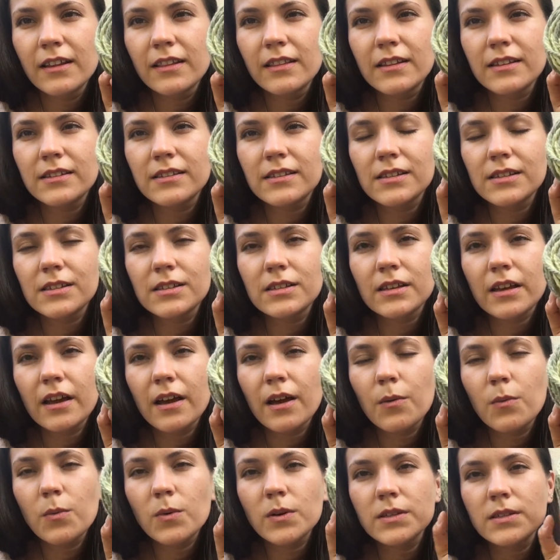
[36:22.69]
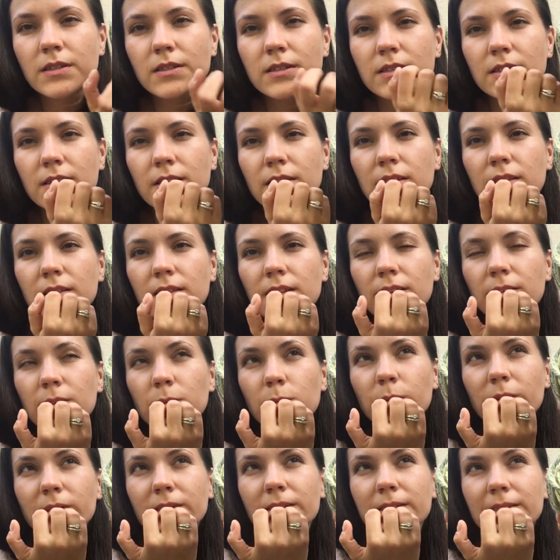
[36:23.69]
This is
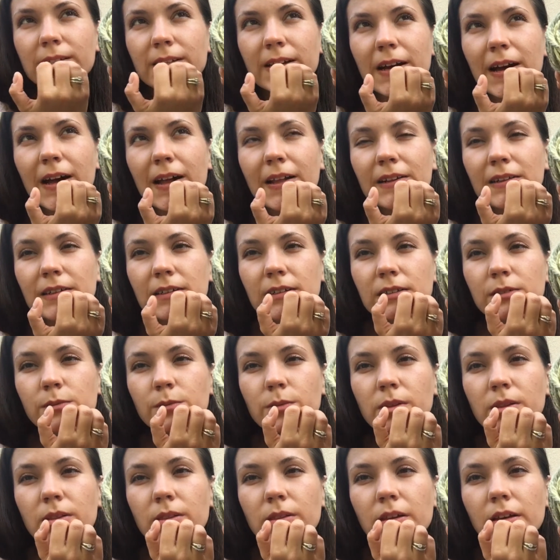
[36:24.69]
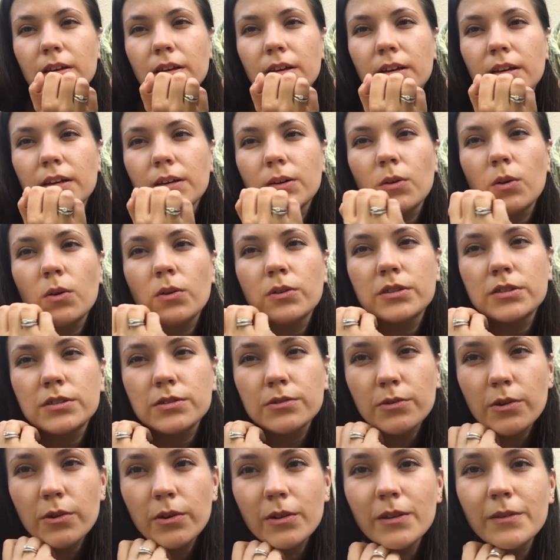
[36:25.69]
was colored with the
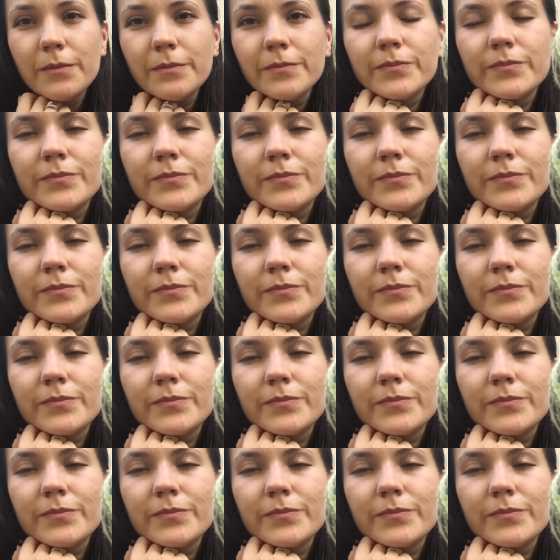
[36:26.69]
goldenrod,